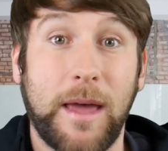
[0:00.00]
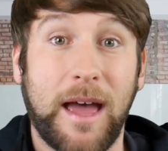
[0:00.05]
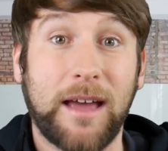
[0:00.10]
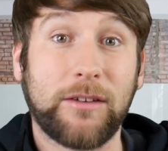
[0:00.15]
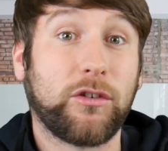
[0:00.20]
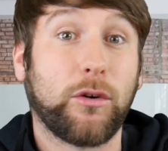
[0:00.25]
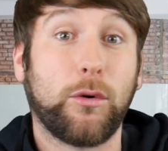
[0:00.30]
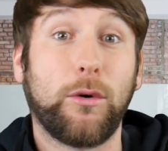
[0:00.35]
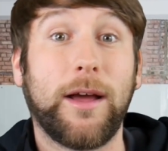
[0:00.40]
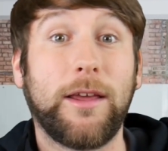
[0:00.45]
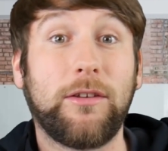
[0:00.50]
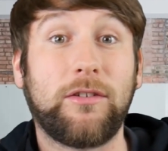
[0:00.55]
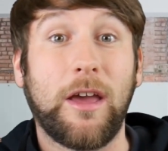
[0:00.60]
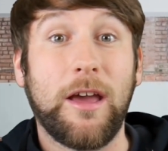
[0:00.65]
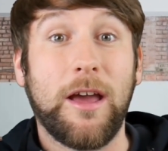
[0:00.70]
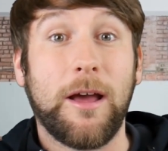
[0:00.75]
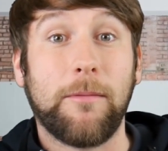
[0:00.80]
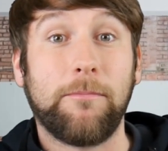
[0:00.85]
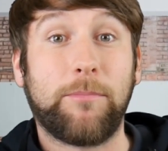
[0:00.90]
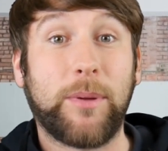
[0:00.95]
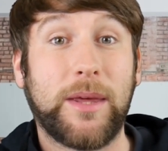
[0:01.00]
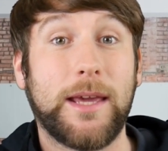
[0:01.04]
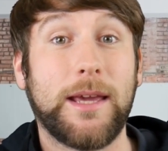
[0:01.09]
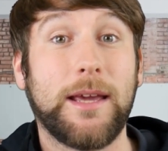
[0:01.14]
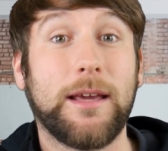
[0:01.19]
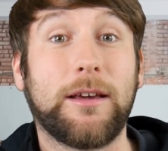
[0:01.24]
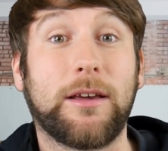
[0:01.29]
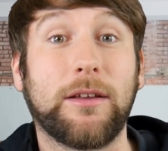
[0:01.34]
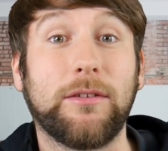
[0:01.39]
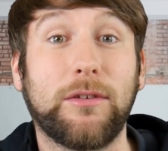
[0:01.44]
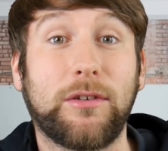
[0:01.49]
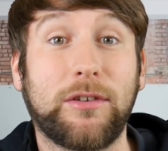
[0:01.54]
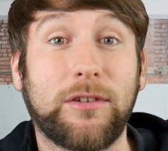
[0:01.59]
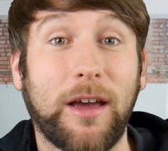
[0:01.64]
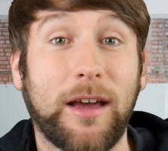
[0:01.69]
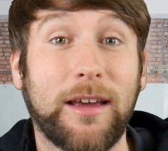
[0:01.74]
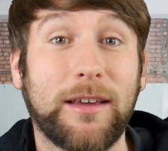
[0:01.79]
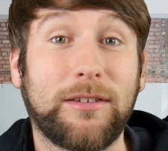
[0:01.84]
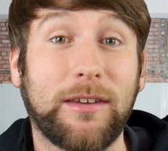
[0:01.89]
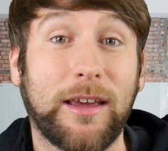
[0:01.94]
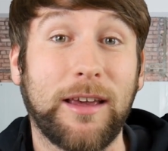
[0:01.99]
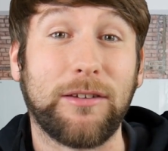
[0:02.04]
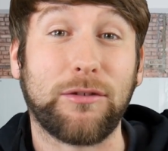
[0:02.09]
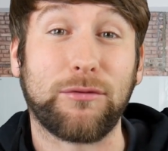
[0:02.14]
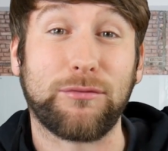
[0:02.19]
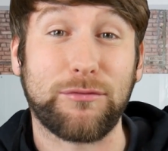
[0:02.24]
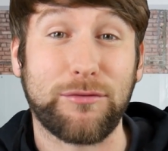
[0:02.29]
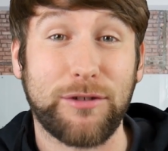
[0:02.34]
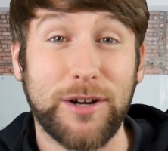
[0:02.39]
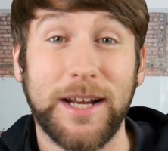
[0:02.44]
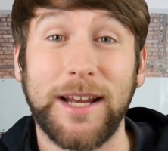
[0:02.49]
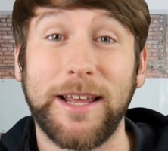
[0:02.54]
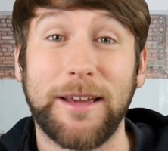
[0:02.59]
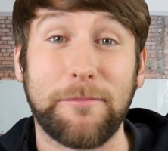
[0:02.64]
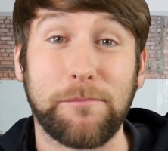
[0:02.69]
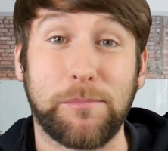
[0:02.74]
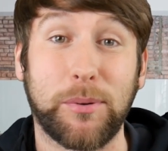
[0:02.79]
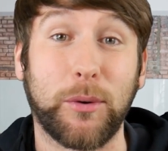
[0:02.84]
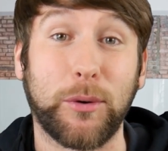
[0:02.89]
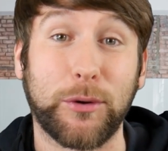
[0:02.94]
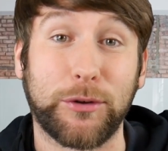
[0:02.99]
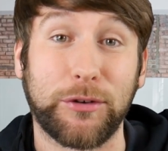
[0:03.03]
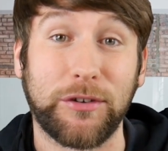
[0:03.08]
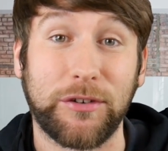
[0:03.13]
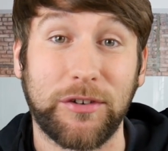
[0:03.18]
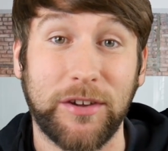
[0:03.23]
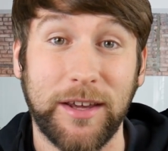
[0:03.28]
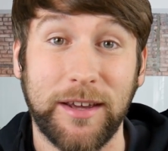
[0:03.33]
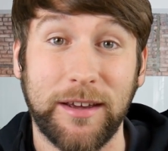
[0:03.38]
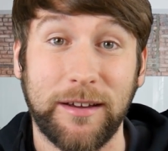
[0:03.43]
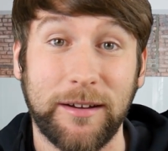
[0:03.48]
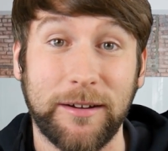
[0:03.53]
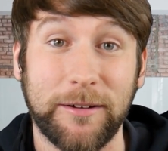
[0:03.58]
As always, being concise is really important here.